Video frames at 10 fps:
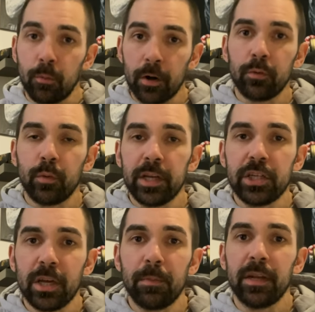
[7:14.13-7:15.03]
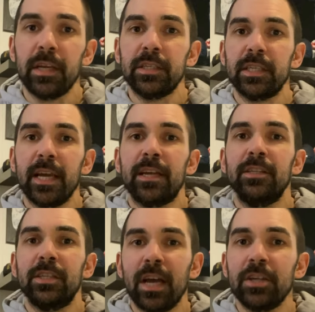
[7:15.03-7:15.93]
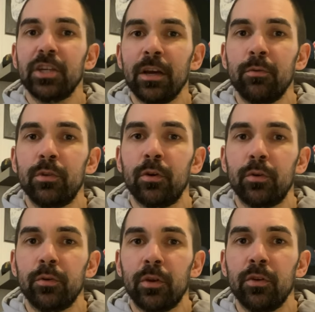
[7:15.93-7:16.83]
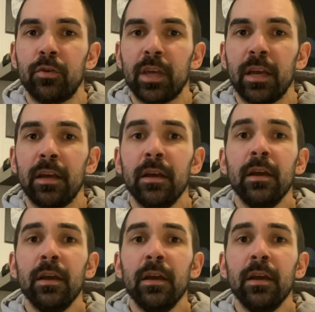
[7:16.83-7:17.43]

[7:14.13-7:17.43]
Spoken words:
worldwide shipping at seconds-out.co.uk.